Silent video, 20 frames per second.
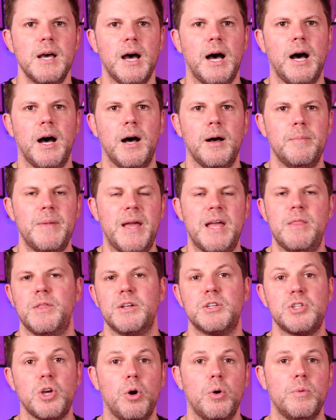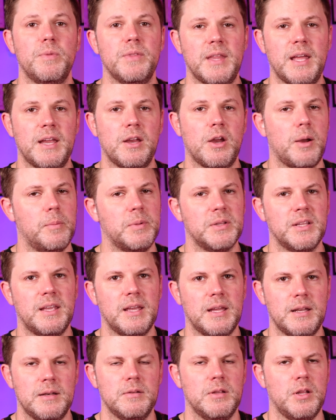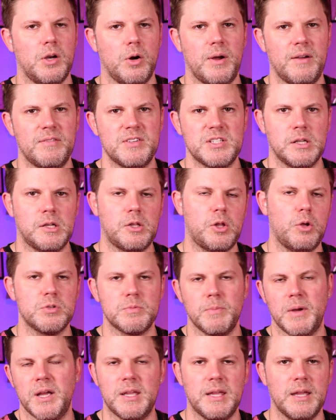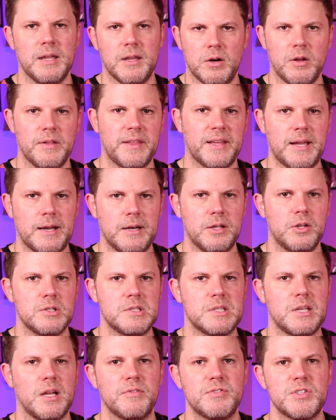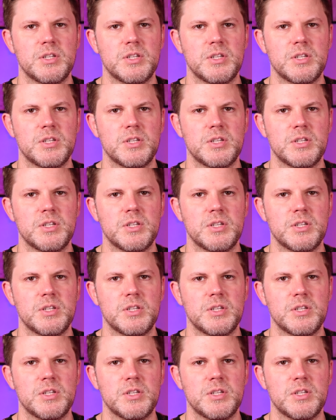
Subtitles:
and the tone that you're able to get, obviously close miking and all that kind of good stuff.